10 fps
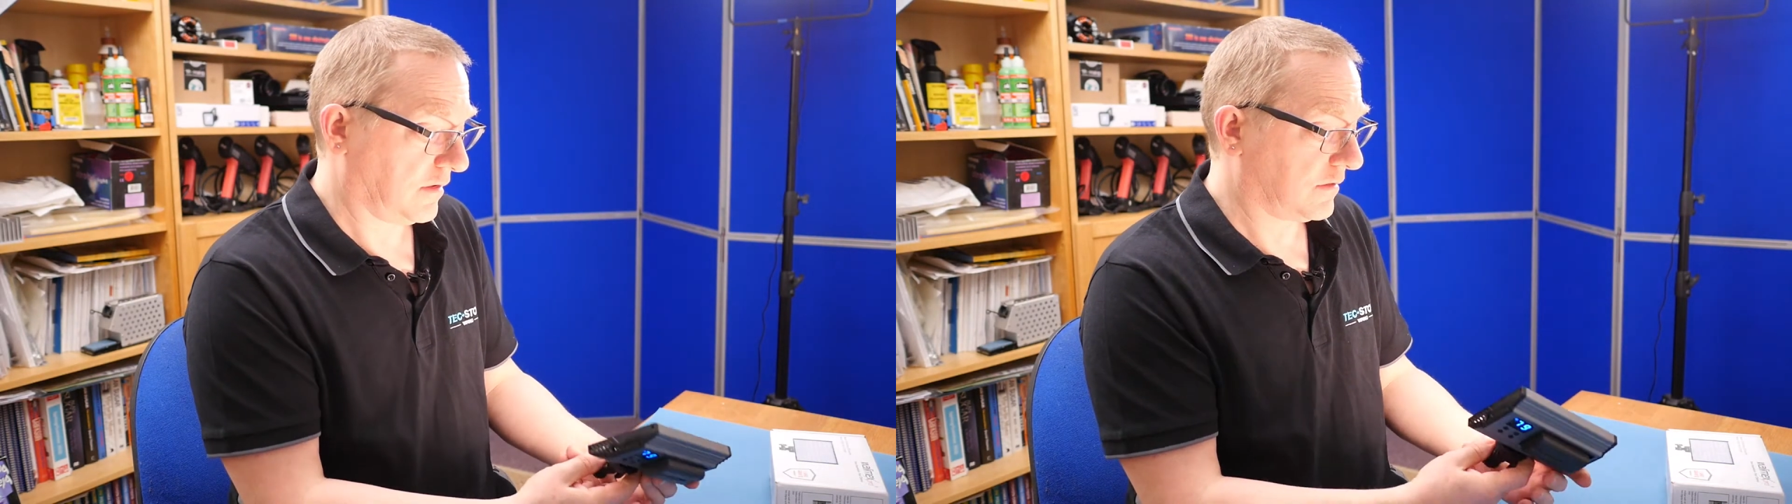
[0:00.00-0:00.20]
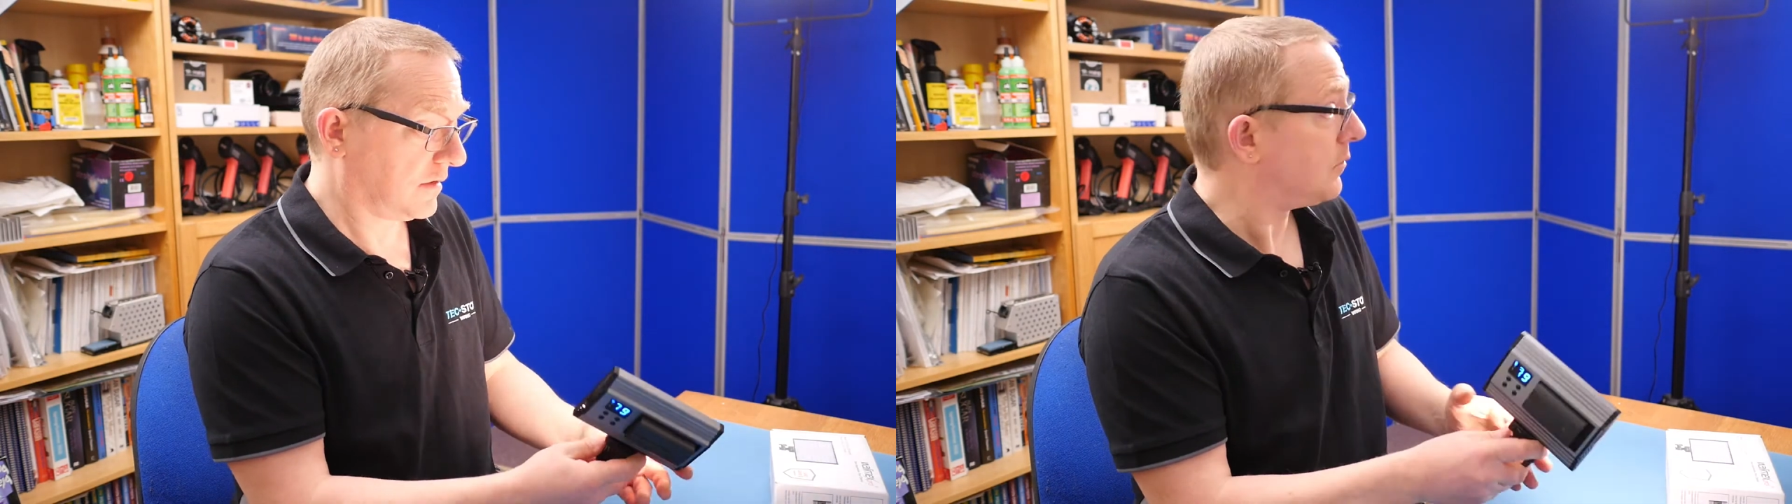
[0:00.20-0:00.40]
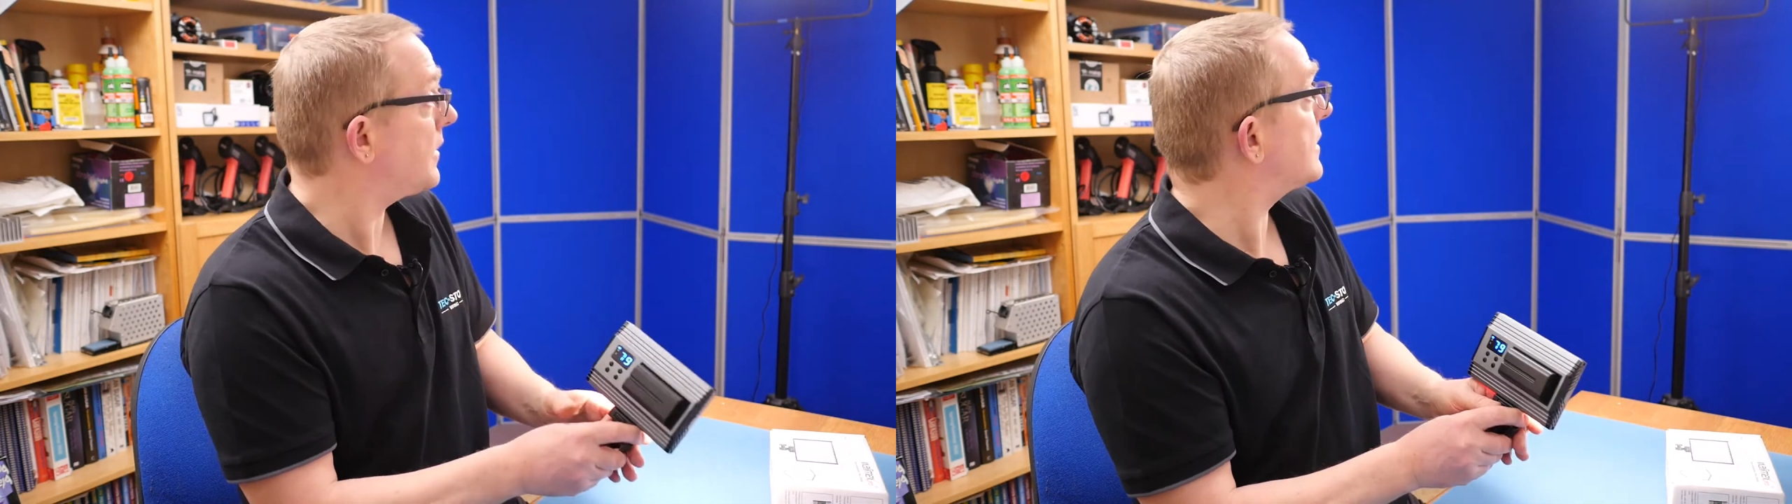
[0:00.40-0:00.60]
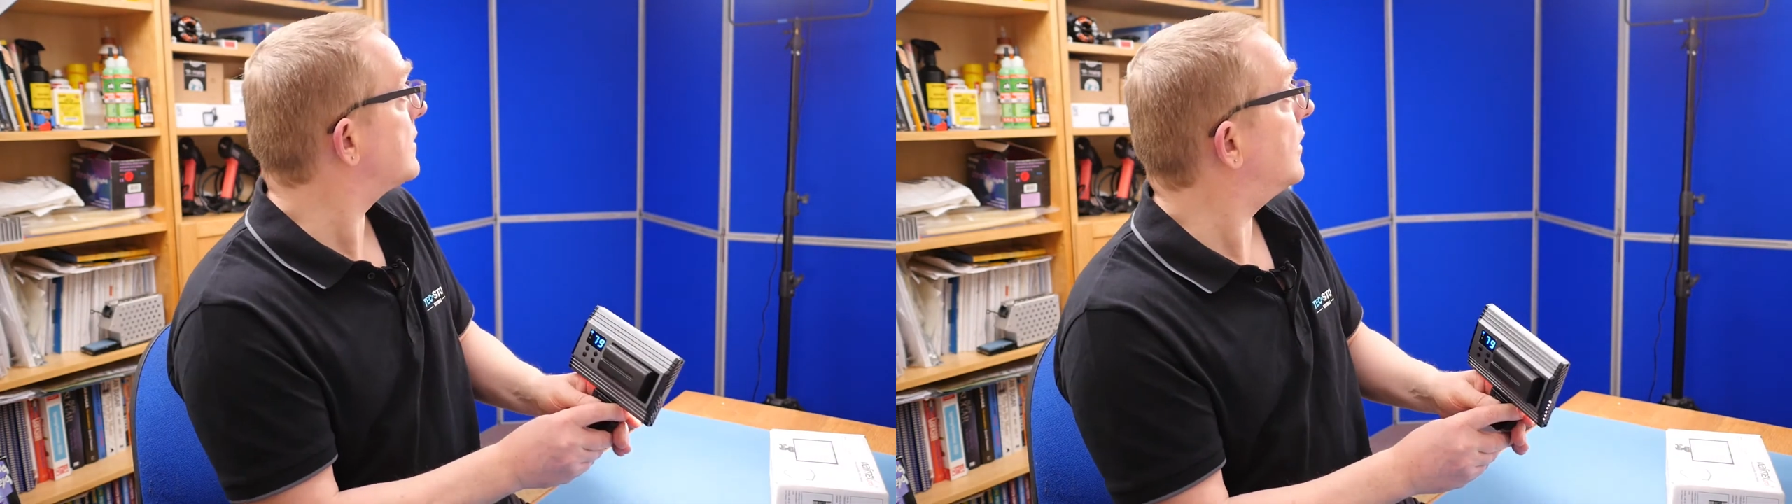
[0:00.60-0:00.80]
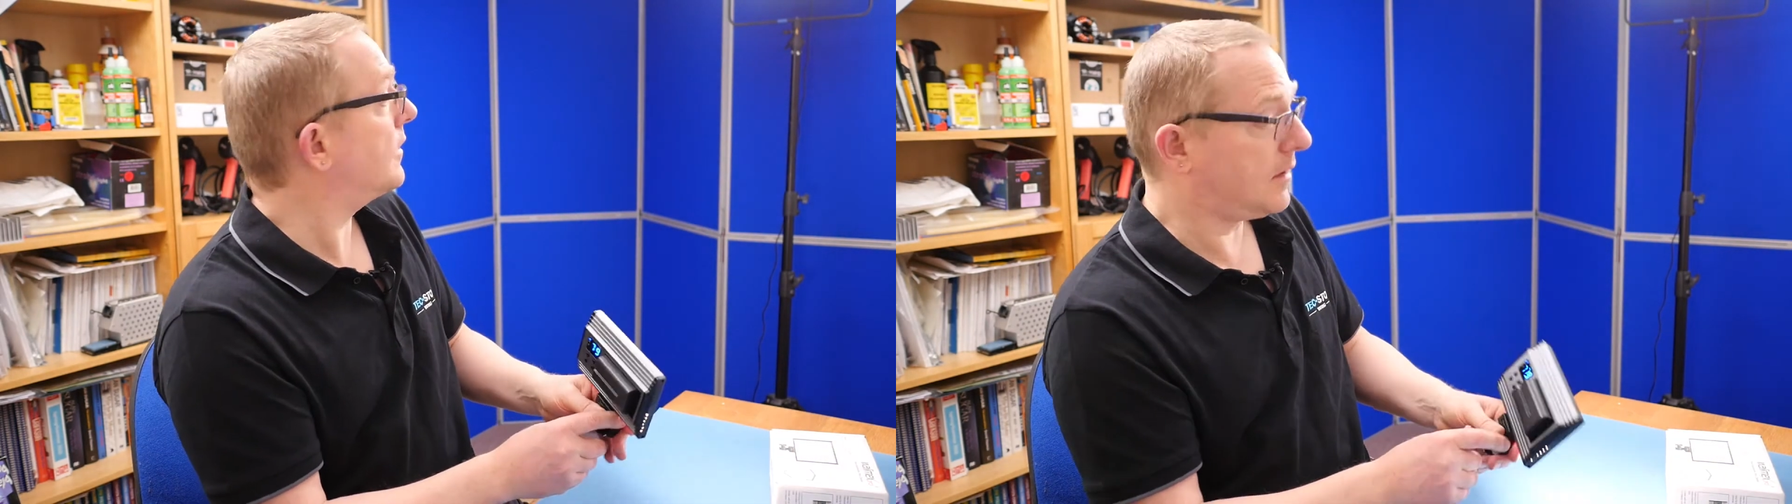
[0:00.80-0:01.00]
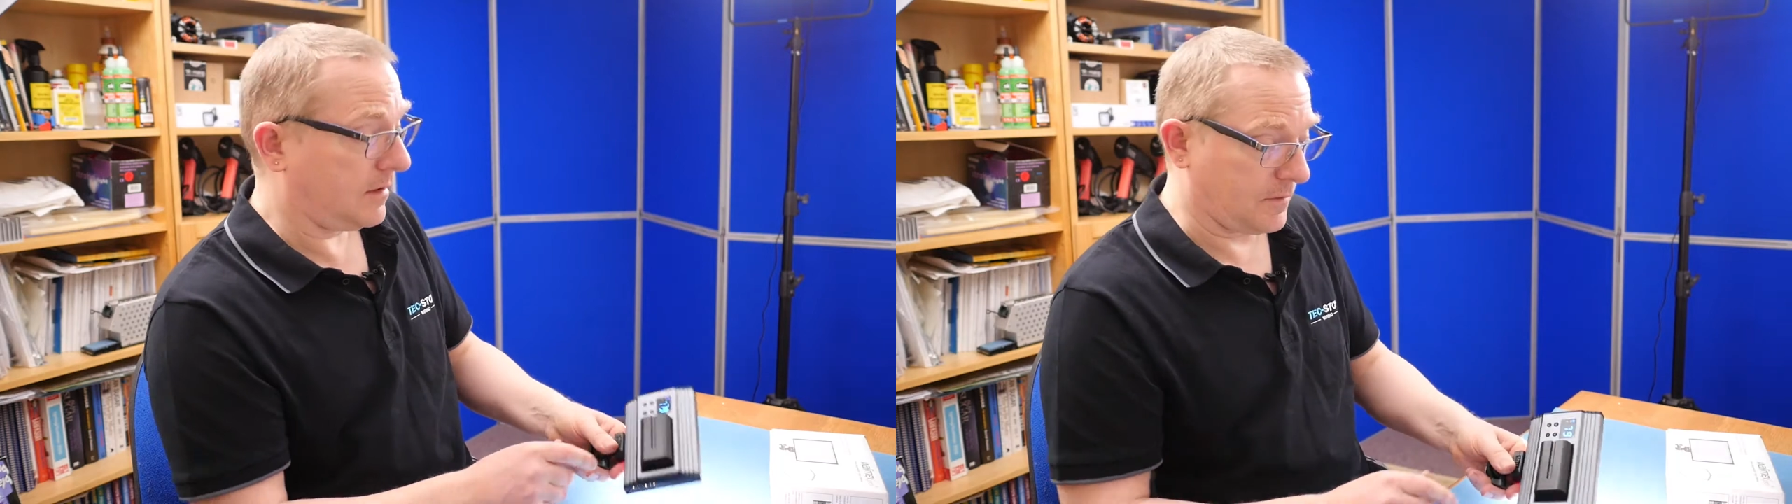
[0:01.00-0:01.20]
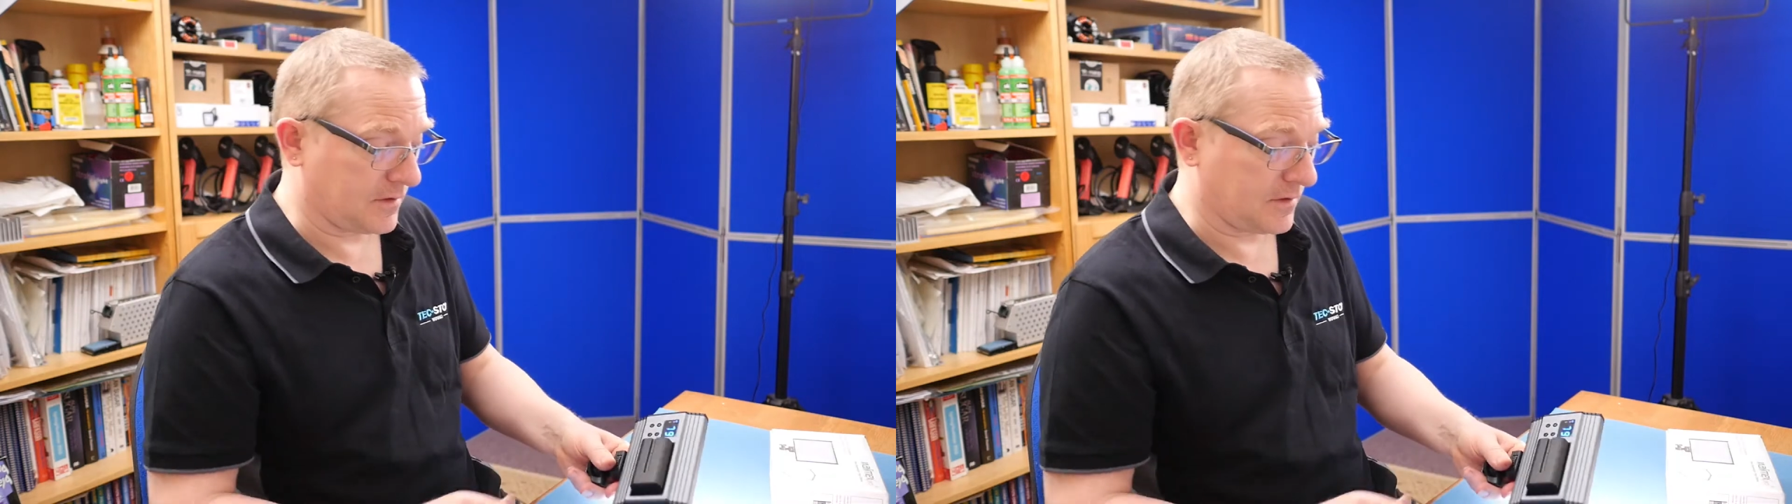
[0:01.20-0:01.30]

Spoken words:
I don't know what that's like if